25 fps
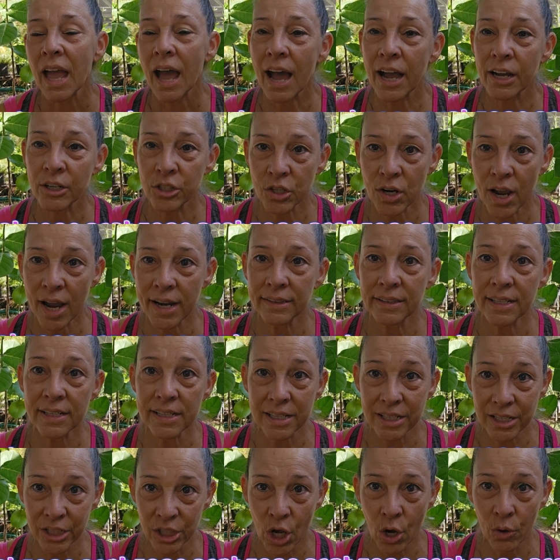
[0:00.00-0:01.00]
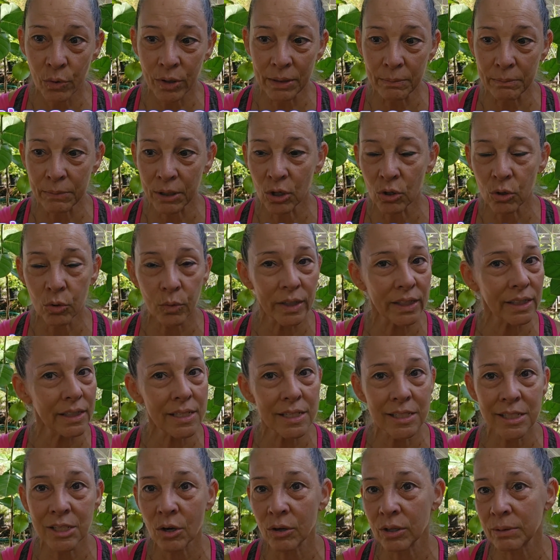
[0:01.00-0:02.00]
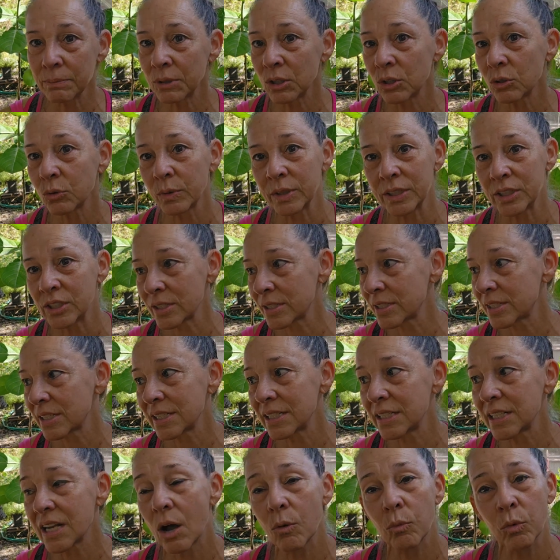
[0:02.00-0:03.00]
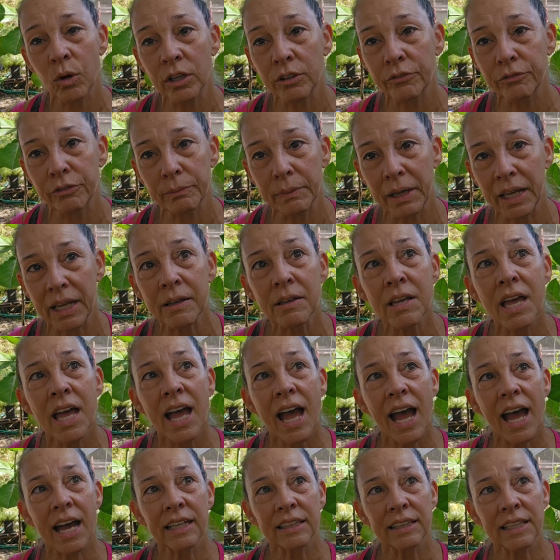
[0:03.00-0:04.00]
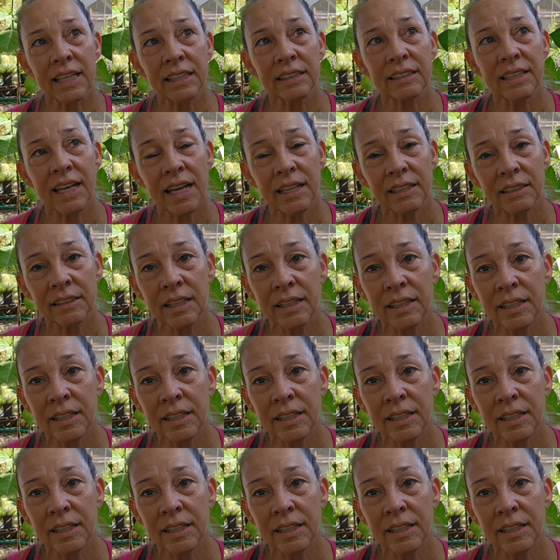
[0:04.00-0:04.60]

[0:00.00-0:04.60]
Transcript: I tried the snowy milkweed. The snowy milkweed just did not work for me. I think that